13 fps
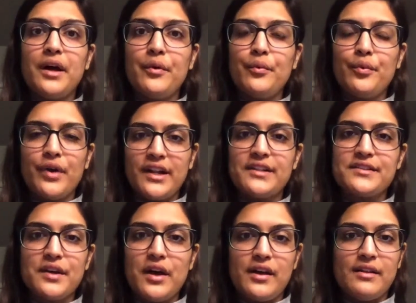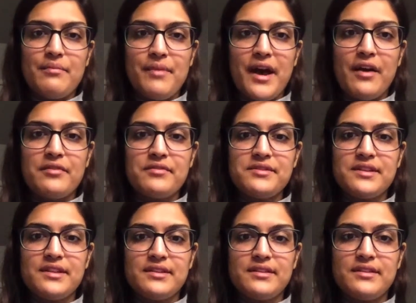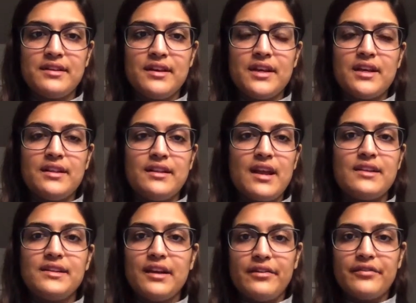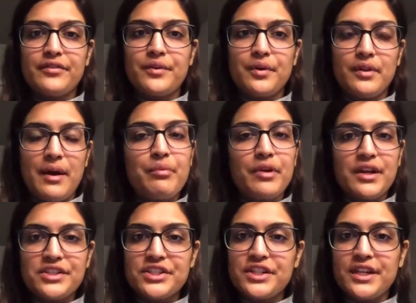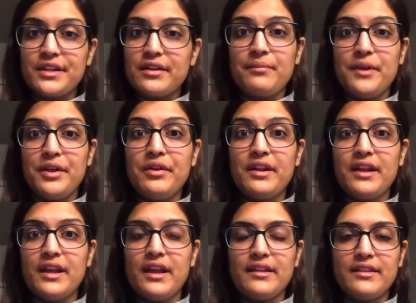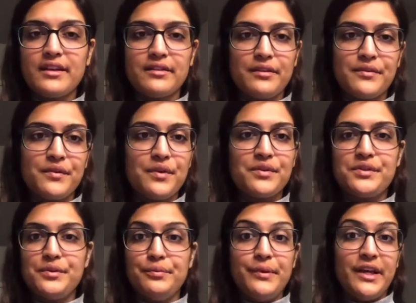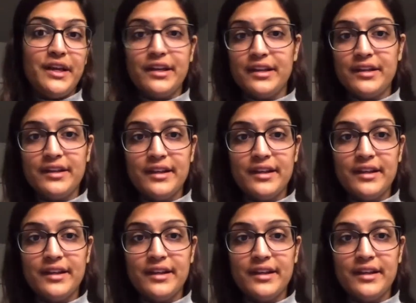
what it's all about and the idea of collaboration and community, I think those are two big